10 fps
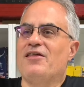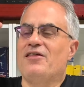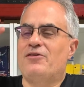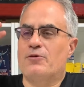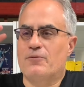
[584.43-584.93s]

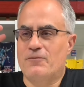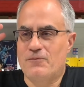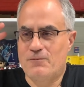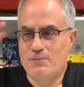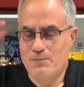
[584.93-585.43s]
they're
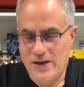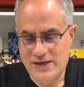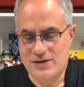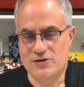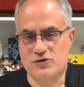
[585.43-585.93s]

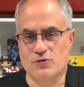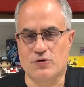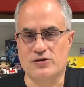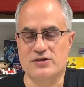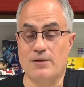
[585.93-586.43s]
making the
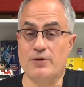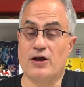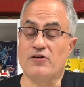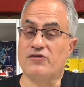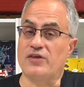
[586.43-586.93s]
shorts not
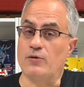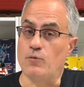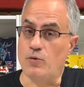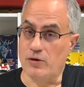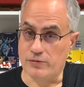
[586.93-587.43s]
because they
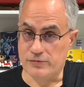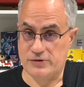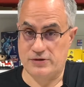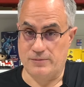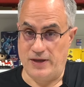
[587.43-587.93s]
want
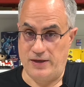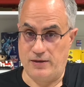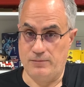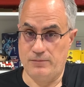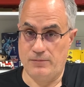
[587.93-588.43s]
to make
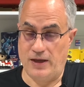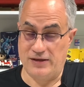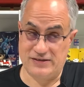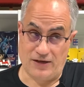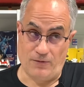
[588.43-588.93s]
them. At
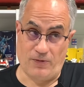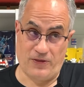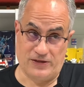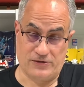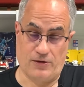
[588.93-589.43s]
least I don't
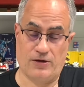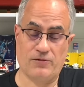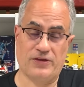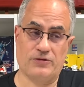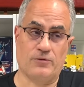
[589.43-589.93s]
think so. I don't
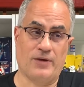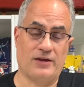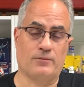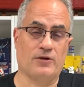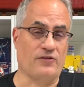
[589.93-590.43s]
think they're
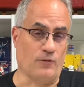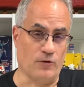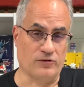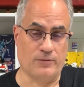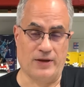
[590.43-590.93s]
making them because they
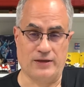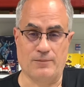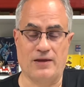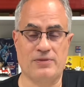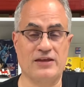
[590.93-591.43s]
want to make them.
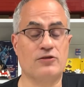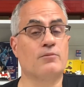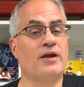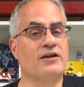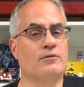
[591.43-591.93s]
I think they're
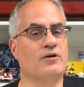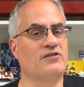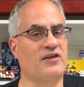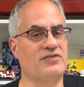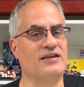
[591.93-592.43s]
making them because
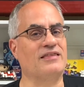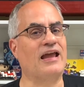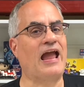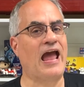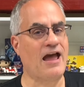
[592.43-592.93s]
they think
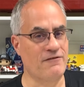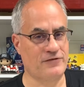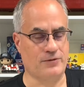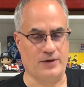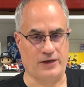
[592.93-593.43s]
they have
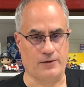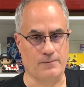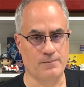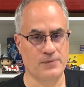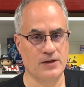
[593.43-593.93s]
to make
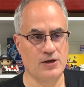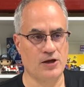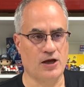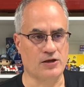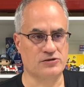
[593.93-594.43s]

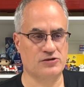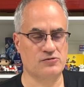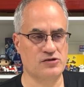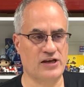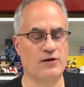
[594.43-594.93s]
them to
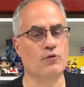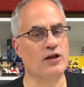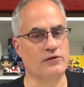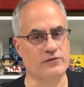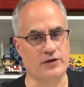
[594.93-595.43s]
stay
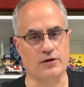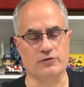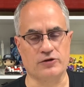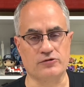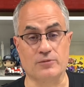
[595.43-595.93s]
relevant on
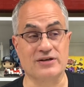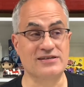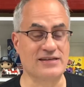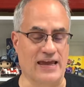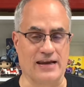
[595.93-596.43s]
YouTube. And it's
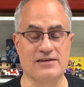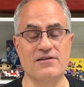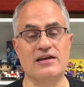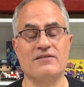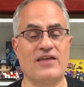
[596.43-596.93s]
sad.
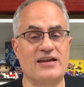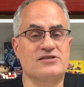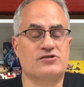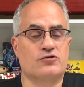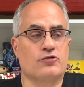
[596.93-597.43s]
And if that
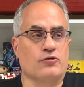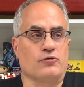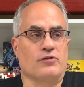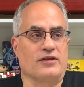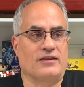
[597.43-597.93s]
is
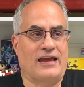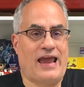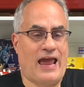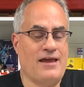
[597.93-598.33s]
true, that they